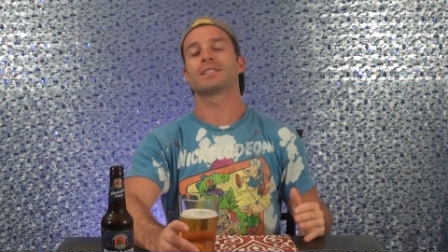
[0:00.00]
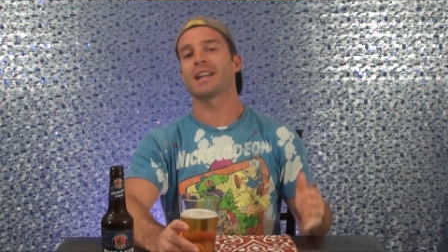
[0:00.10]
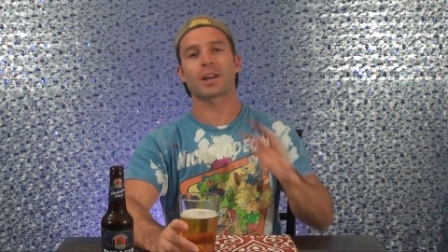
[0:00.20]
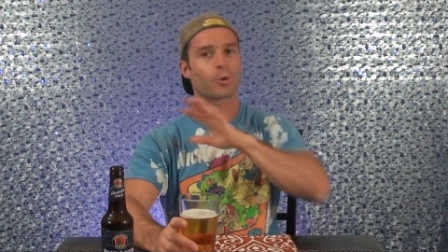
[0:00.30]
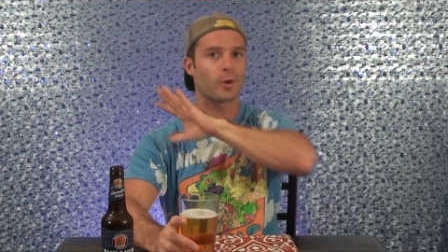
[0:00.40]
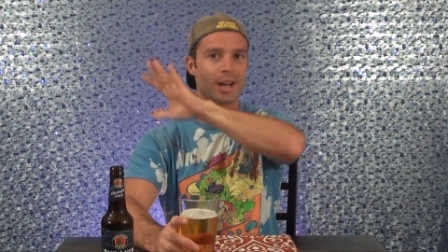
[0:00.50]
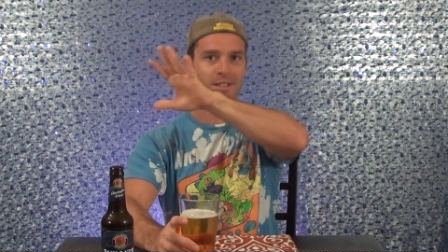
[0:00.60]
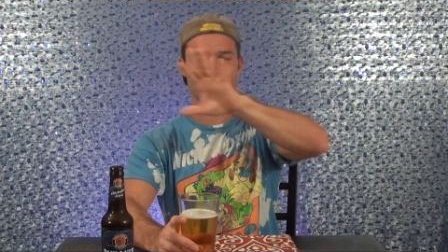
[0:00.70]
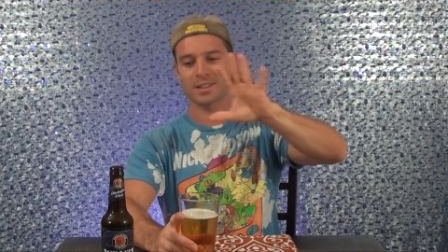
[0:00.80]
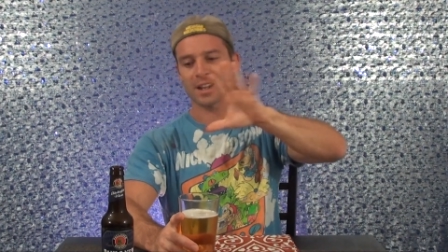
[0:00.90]
not
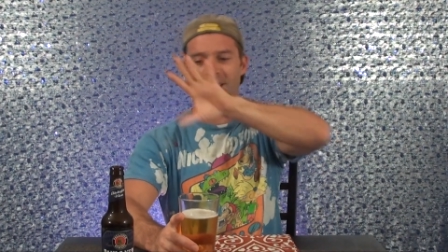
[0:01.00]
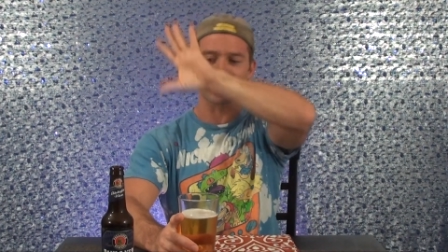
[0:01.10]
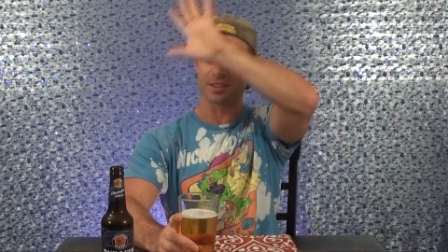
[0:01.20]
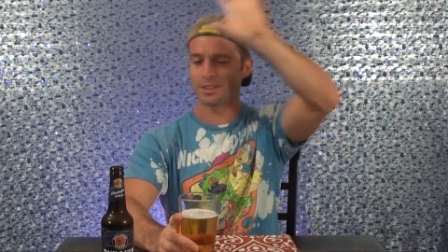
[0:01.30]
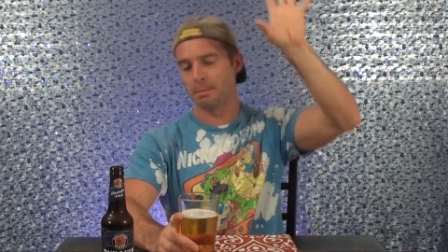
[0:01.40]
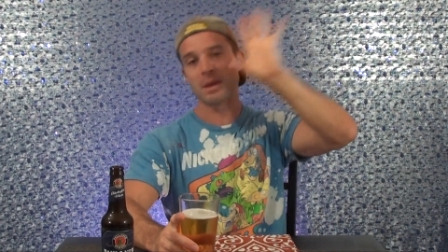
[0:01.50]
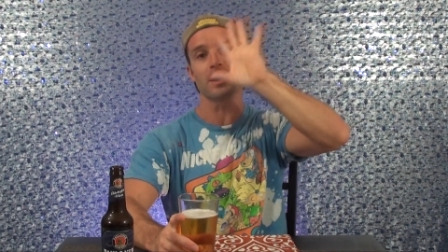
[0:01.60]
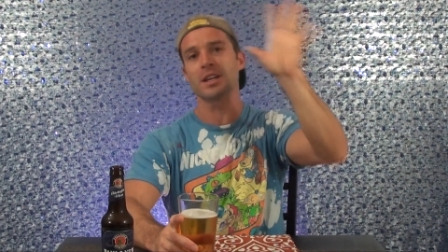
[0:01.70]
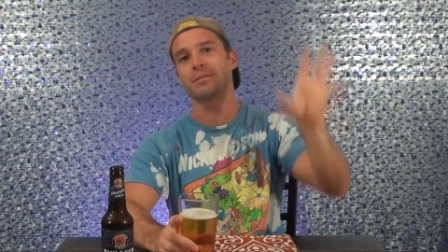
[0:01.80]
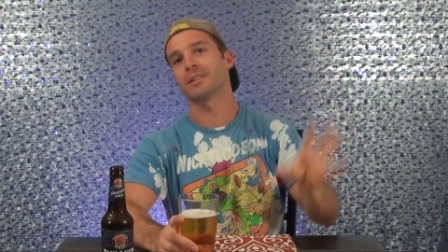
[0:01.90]
crazy. There's not like a
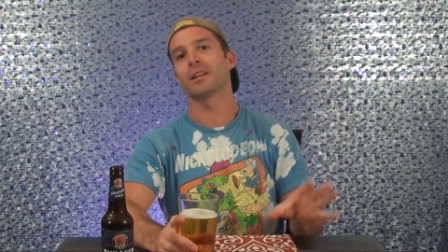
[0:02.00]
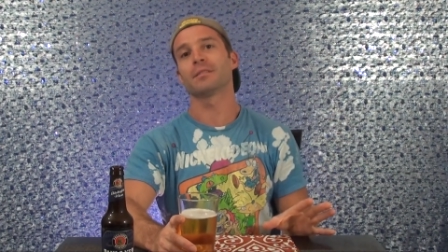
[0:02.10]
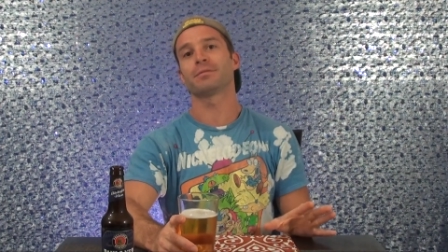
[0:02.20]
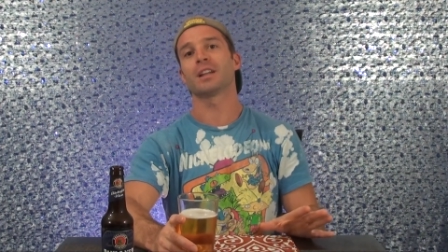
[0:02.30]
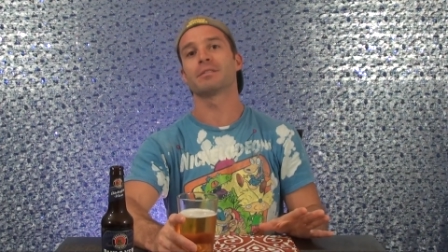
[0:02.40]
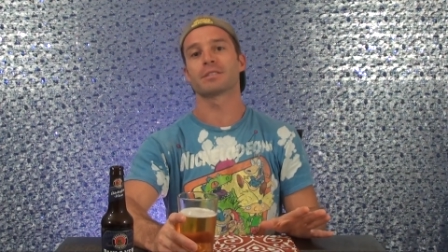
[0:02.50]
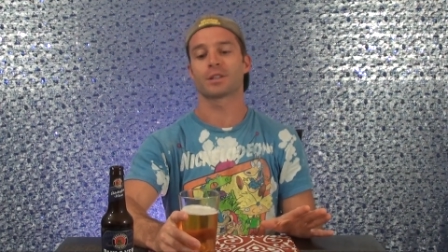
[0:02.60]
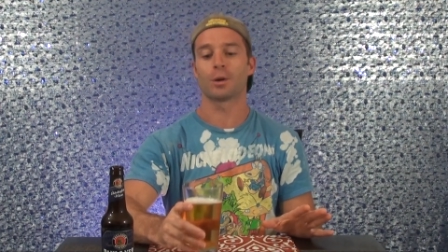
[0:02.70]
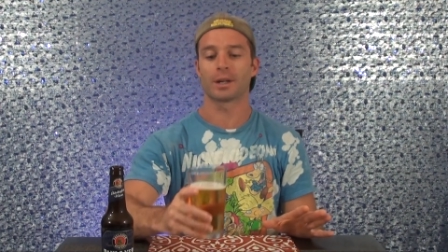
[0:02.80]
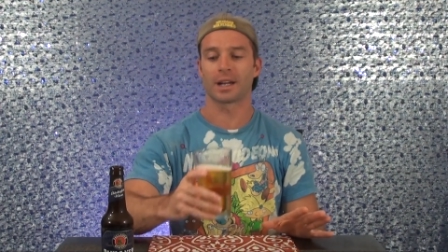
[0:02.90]
million different
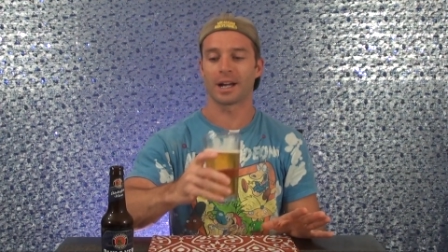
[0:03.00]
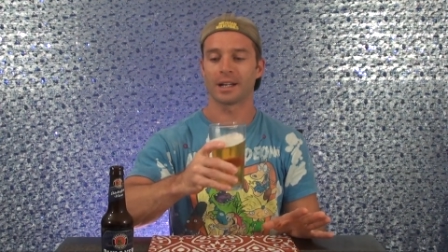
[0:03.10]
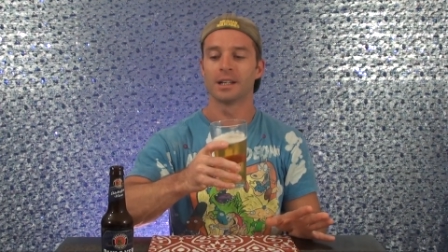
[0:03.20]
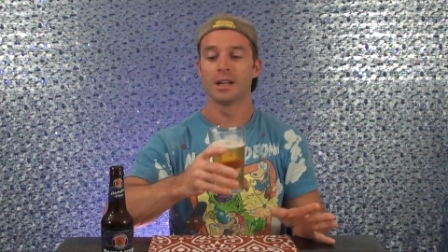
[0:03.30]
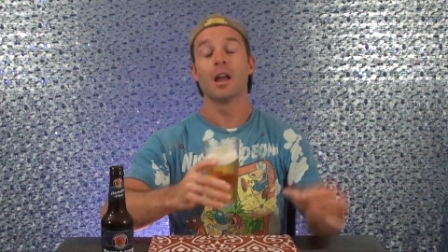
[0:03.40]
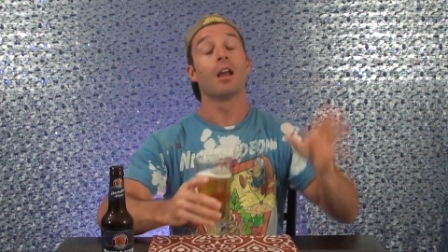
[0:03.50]
flavors going on.